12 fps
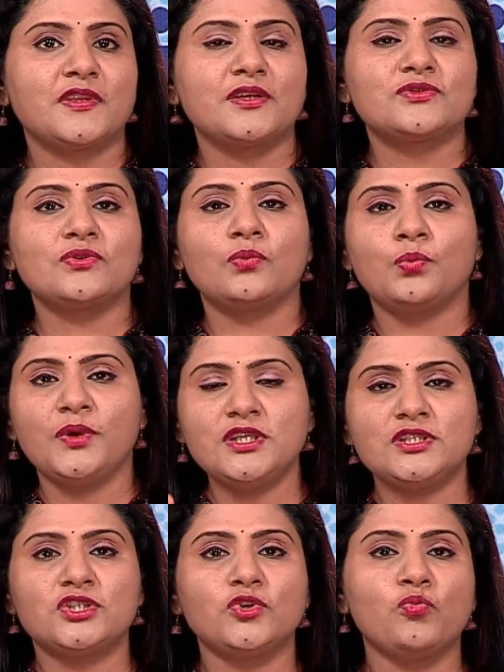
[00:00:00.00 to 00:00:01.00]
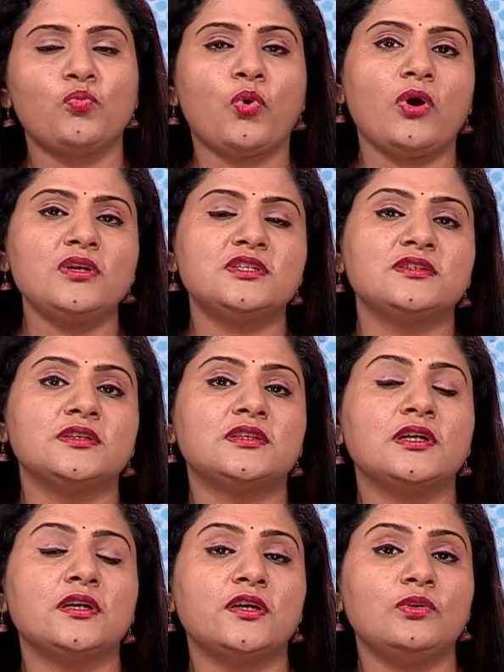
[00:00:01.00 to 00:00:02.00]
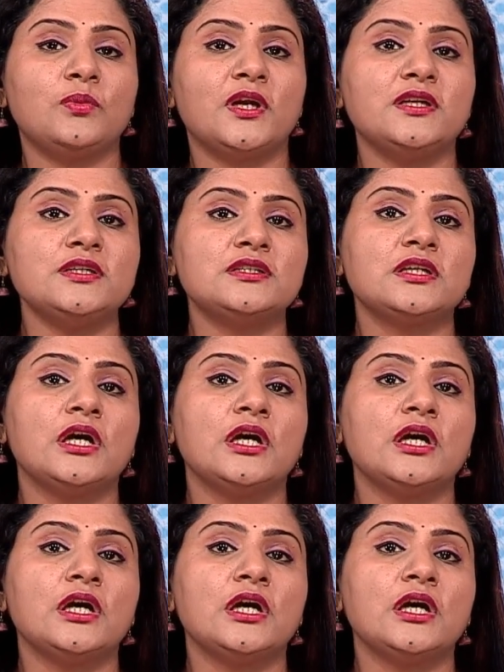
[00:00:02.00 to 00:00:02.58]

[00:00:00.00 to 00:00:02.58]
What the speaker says: So, which, what, and the third one is